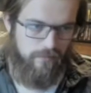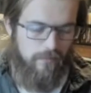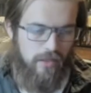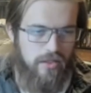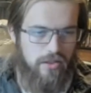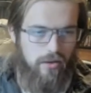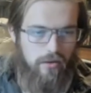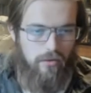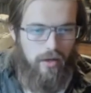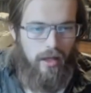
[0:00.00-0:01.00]

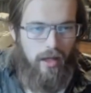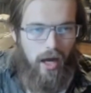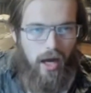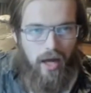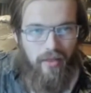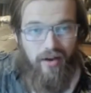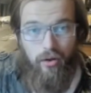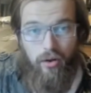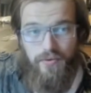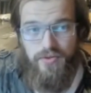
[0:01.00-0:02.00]
So
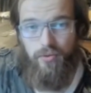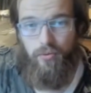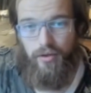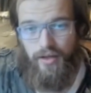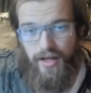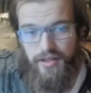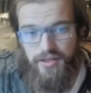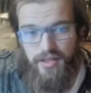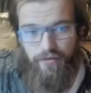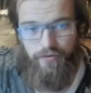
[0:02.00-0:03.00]
that'll also work
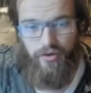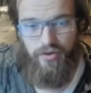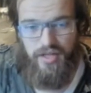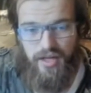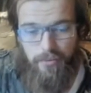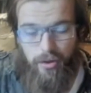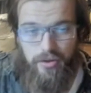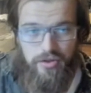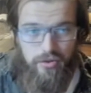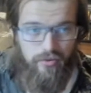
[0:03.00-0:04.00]
as if there's a
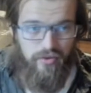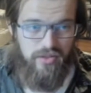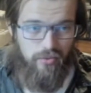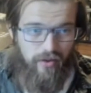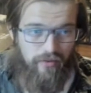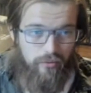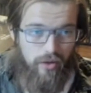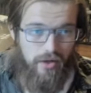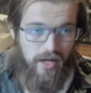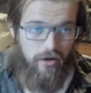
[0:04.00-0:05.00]
part 2 of this where they have to
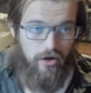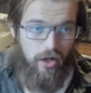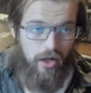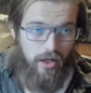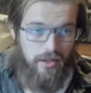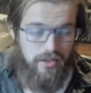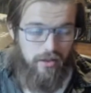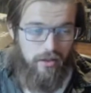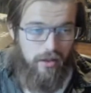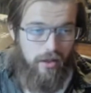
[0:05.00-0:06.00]
run down and hunt
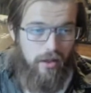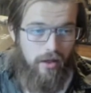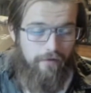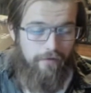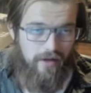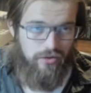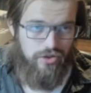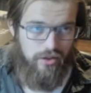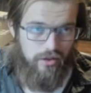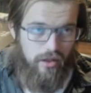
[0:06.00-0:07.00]

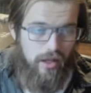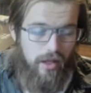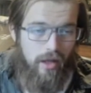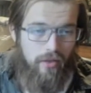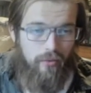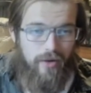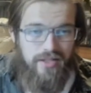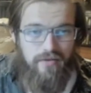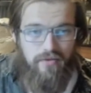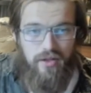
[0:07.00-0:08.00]
Falchion. The
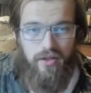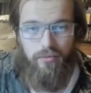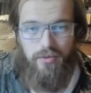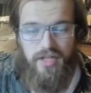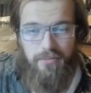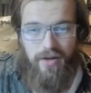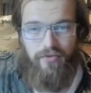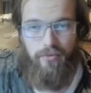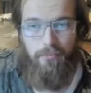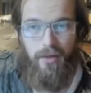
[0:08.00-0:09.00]
rest of the Redeemed
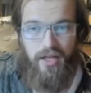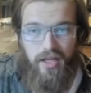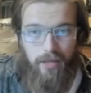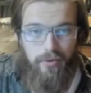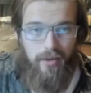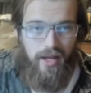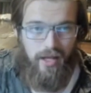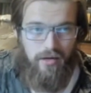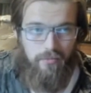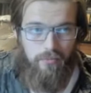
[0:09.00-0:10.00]
have to buddy up
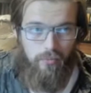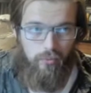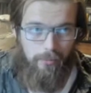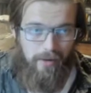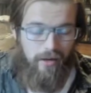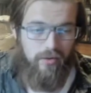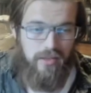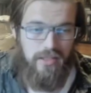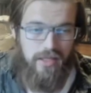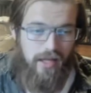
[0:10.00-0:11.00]
and repair
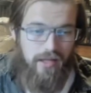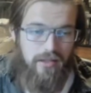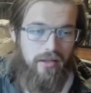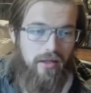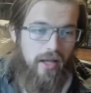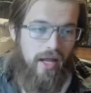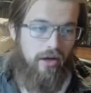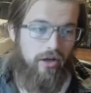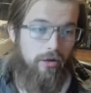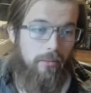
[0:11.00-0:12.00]
this net, and
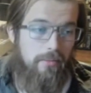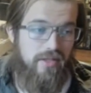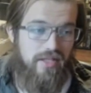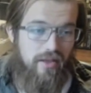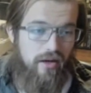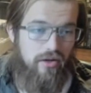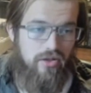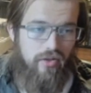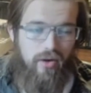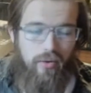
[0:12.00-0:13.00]
are going to be busy there.
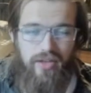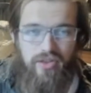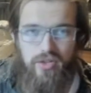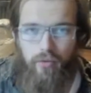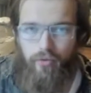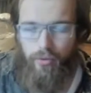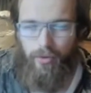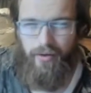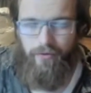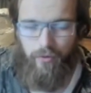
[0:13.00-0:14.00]
So they don't get this
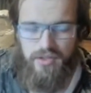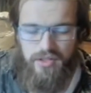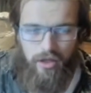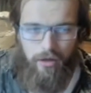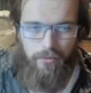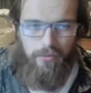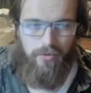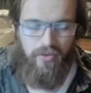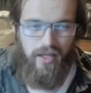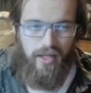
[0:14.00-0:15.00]
overwhelming force to help them,
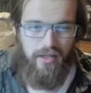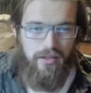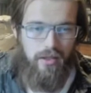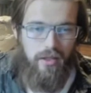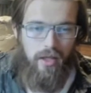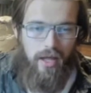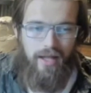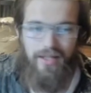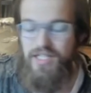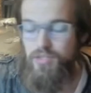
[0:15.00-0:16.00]
but they get
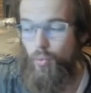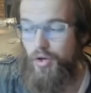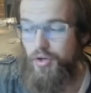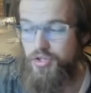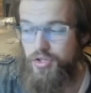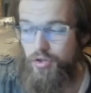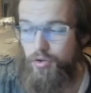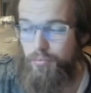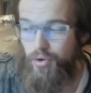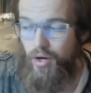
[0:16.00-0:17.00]
at least 1 or
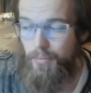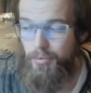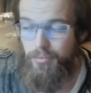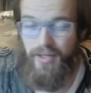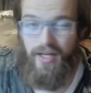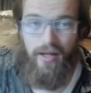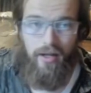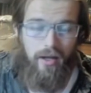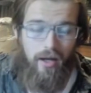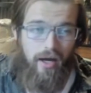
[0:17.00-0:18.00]
2, probably
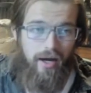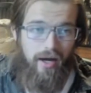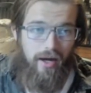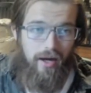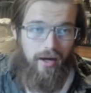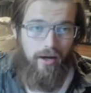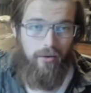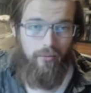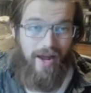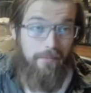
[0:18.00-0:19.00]

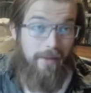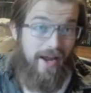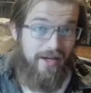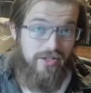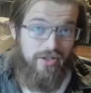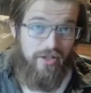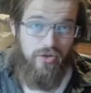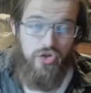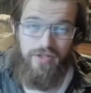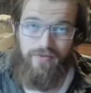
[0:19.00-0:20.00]
Rad Baxter,
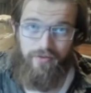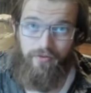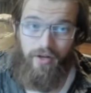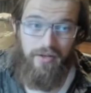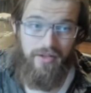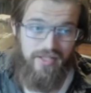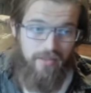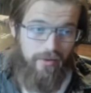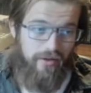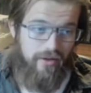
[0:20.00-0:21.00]
just for fun, because the
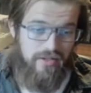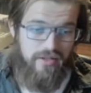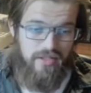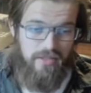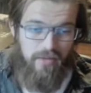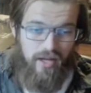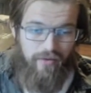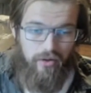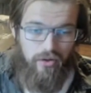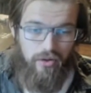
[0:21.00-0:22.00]
players seem to
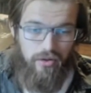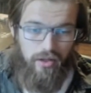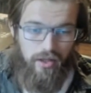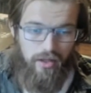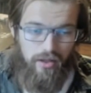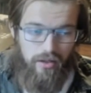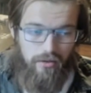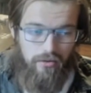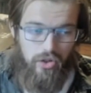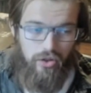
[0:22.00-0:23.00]
have a good
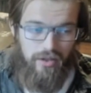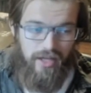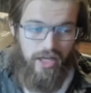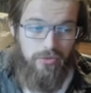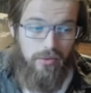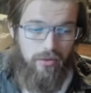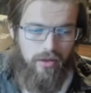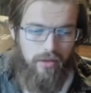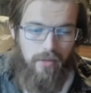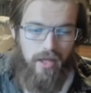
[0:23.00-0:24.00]
engagement with
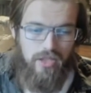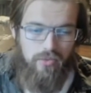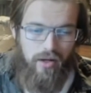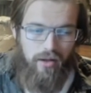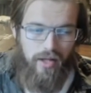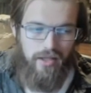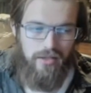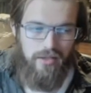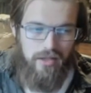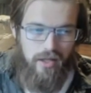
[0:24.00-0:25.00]
him, as well
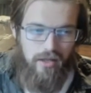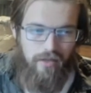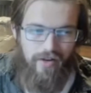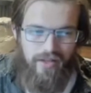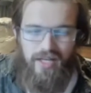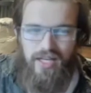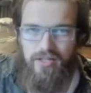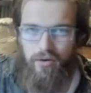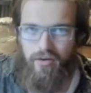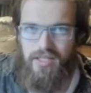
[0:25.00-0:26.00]
as the fact that he's
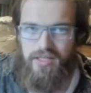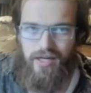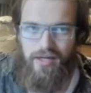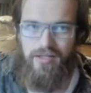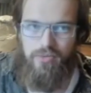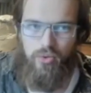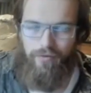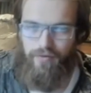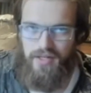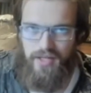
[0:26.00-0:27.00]
already stated some sort
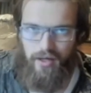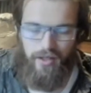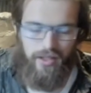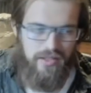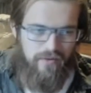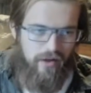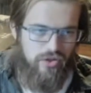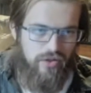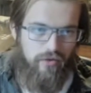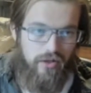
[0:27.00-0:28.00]
of vendetta against
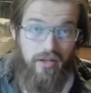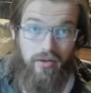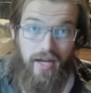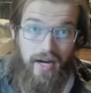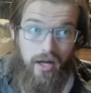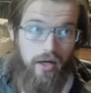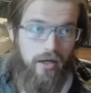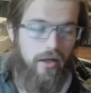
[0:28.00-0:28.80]
Falchion for killing Ninok.